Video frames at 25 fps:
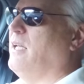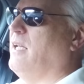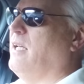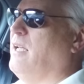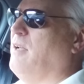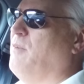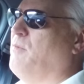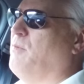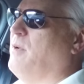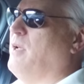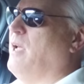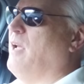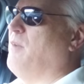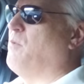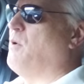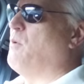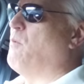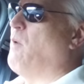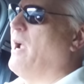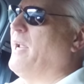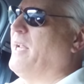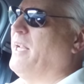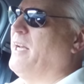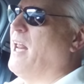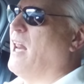Yeah. If, if we
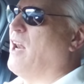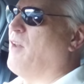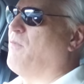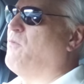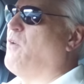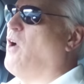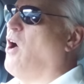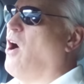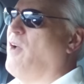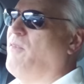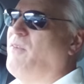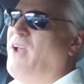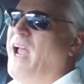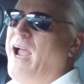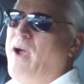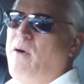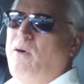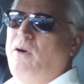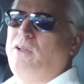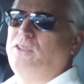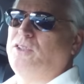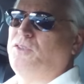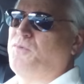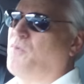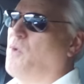wait another five
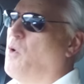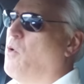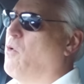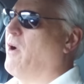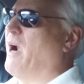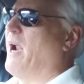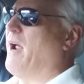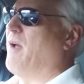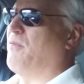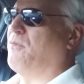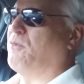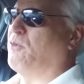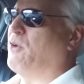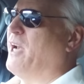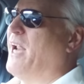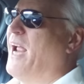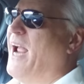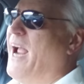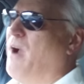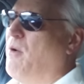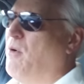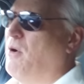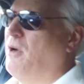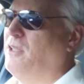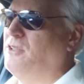hours, four out, three
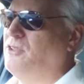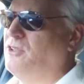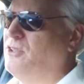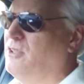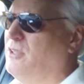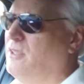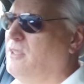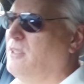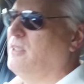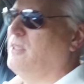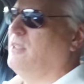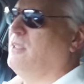hours,